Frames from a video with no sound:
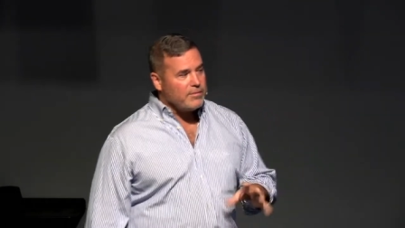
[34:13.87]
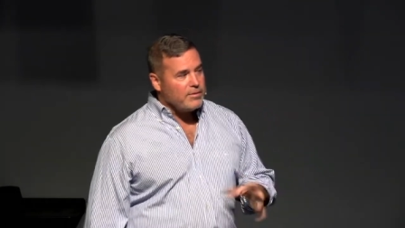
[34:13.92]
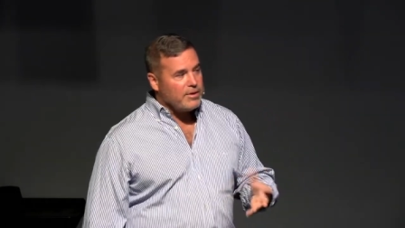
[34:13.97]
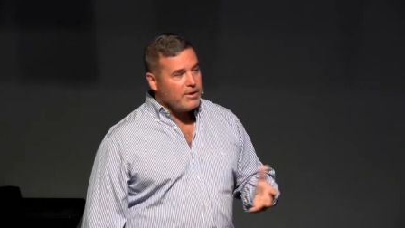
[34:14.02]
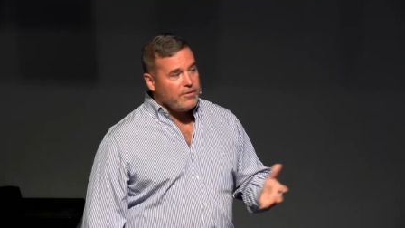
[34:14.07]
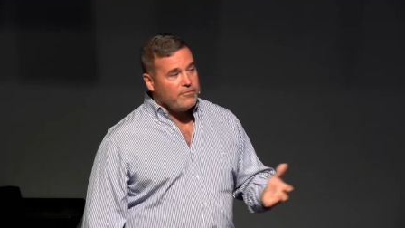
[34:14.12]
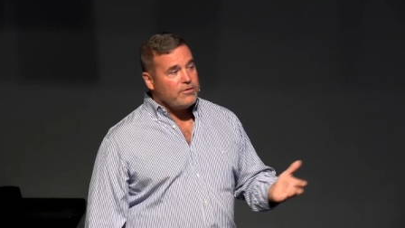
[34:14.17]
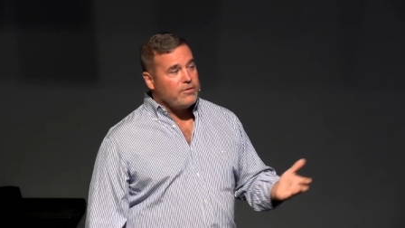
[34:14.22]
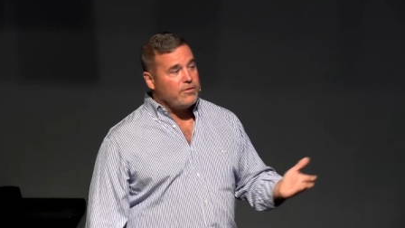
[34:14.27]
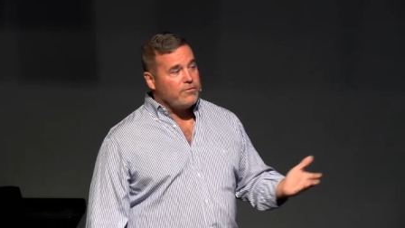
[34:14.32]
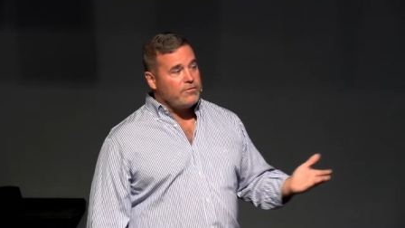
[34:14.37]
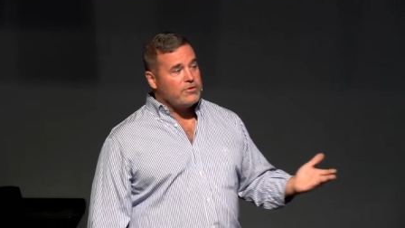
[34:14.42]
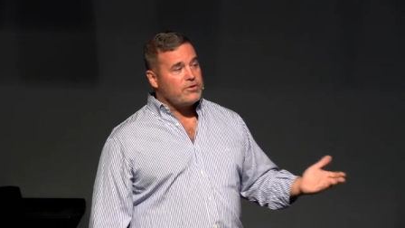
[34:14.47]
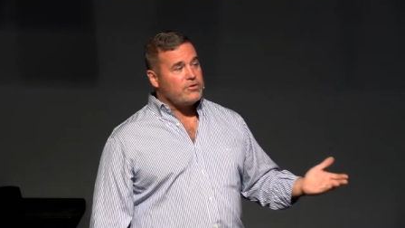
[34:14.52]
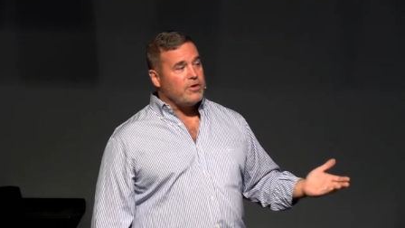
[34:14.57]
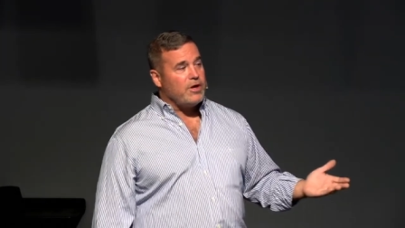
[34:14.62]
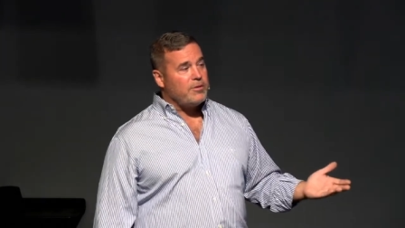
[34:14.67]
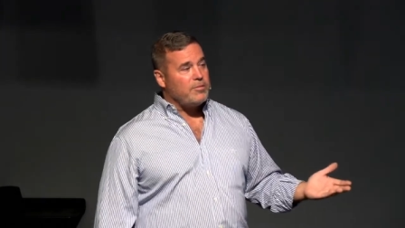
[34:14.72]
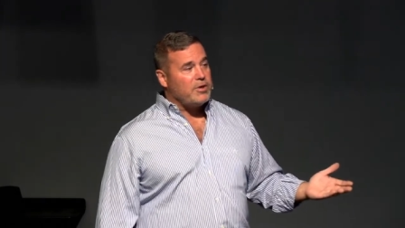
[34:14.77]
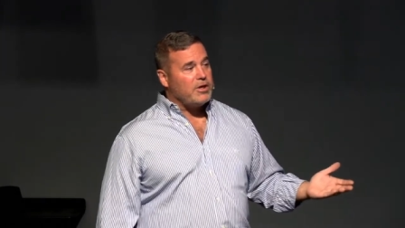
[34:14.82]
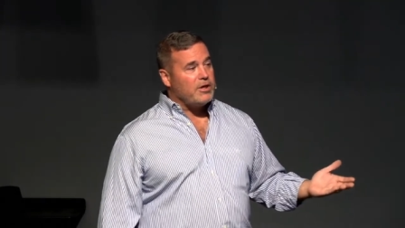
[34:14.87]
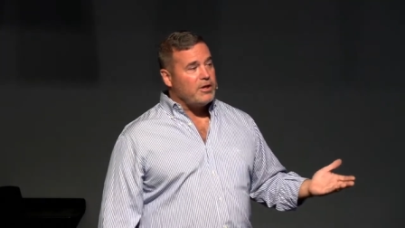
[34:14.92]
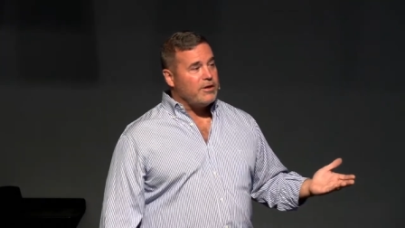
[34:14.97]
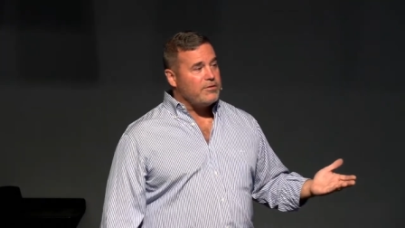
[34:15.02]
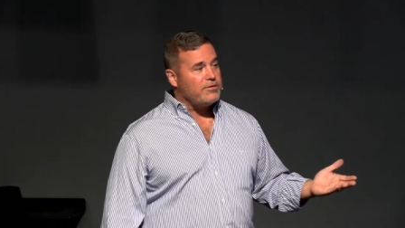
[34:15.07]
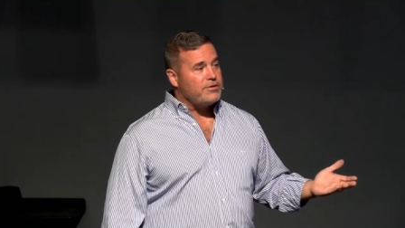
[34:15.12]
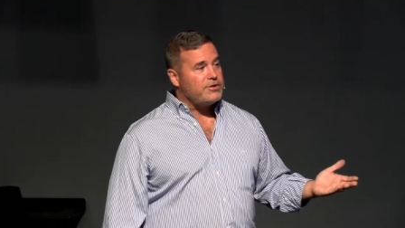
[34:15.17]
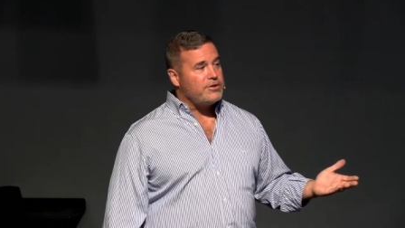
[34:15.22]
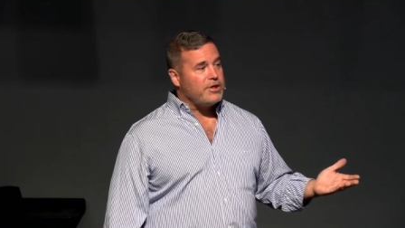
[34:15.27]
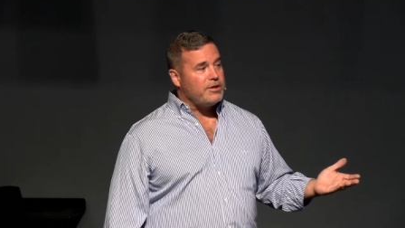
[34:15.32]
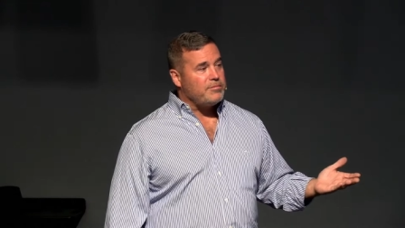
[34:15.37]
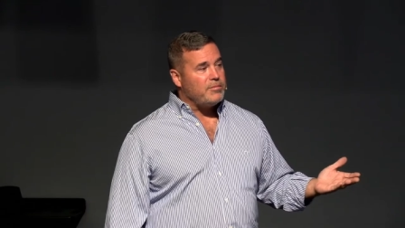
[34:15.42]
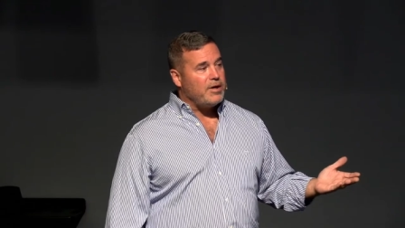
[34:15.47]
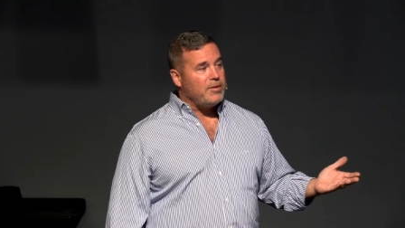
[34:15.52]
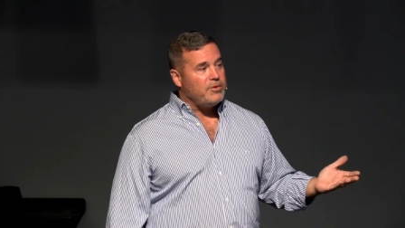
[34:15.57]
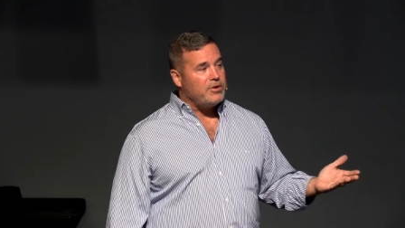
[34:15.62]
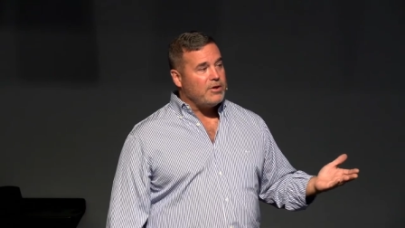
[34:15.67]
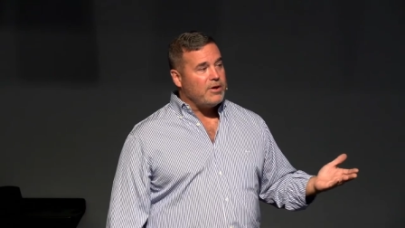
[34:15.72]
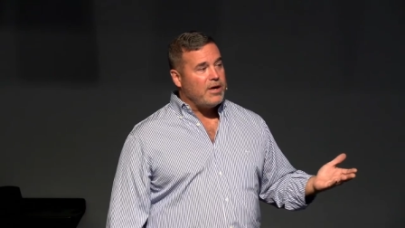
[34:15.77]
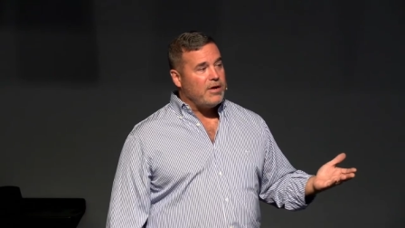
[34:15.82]
if, if you strike me in the other cheek,
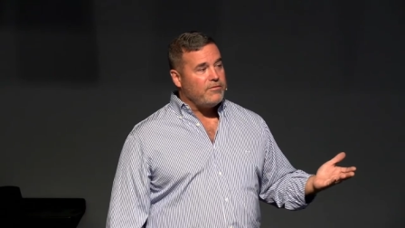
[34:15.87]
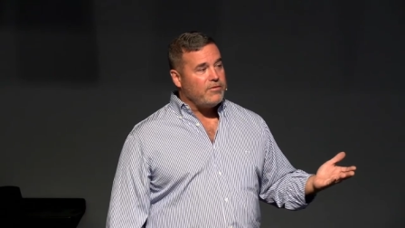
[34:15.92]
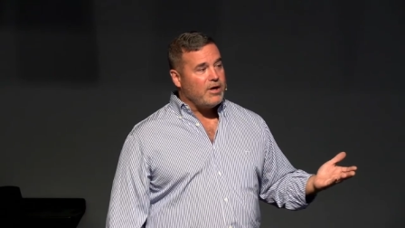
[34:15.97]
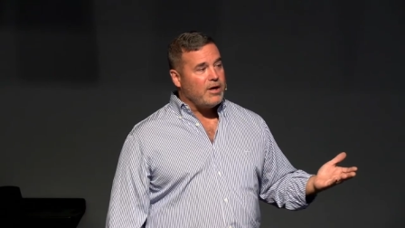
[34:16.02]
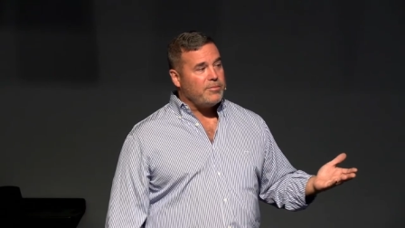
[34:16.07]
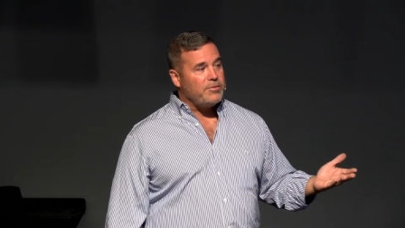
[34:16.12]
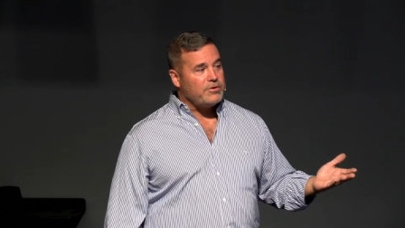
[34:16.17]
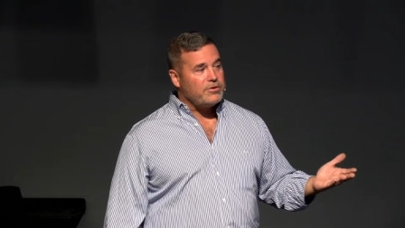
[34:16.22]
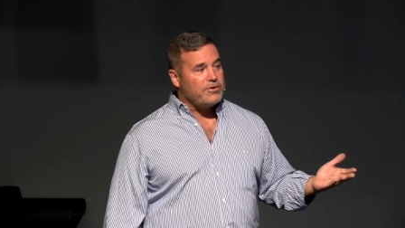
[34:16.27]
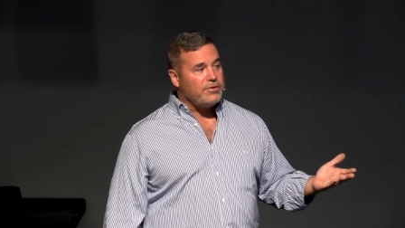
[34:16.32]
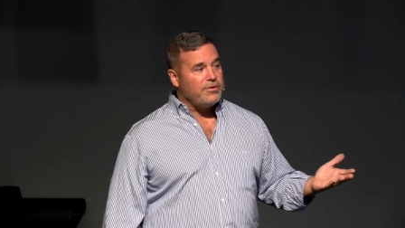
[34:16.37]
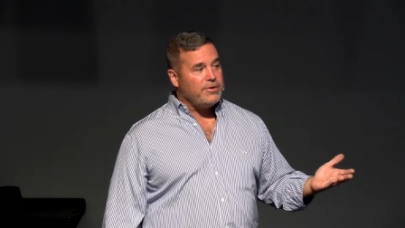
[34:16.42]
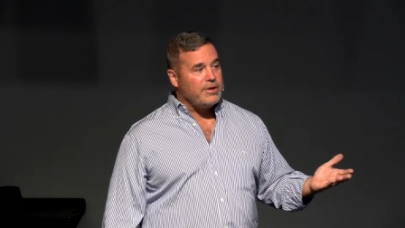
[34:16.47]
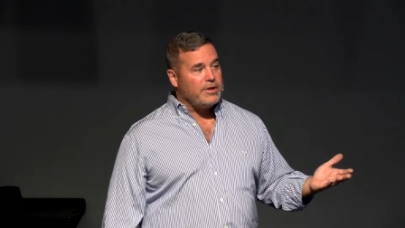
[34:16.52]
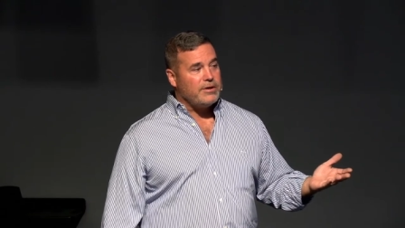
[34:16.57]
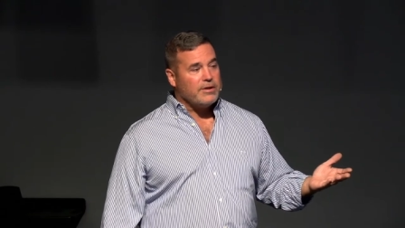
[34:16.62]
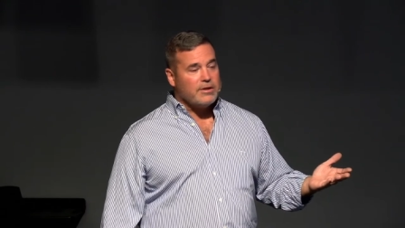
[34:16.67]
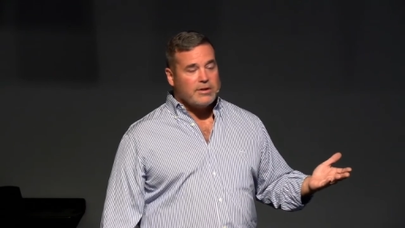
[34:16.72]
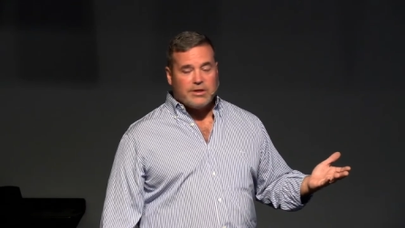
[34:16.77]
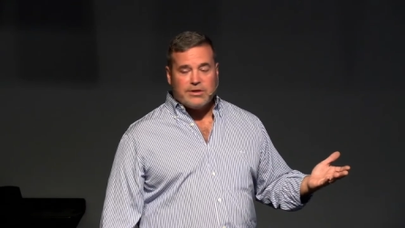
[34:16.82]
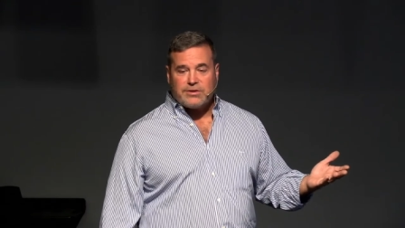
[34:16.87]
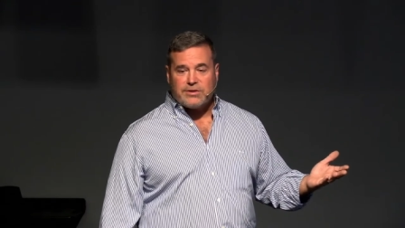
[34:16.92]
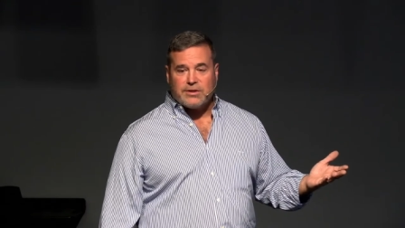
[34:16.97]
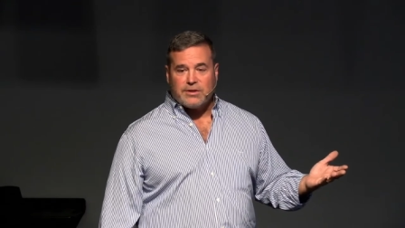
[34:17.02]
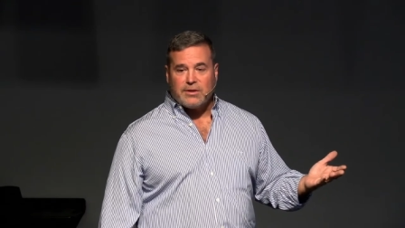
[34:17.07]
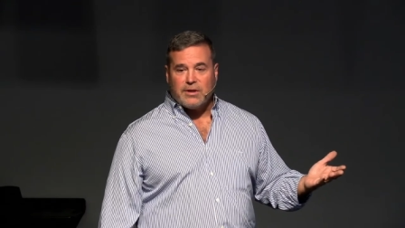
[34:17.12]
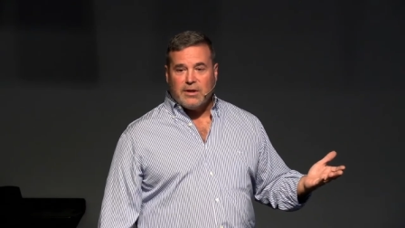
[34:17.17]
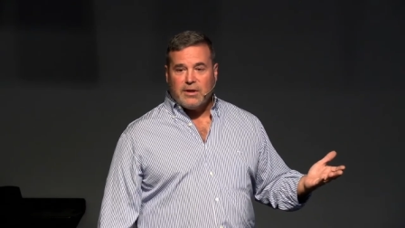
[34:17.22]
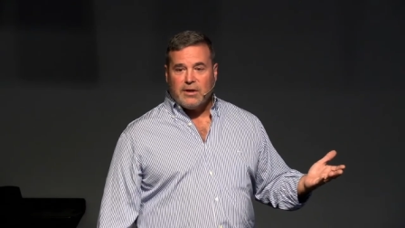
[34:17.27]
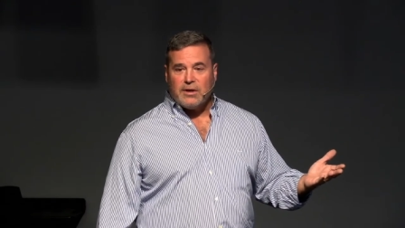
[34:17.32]
maybe you'll have an opportunity to listen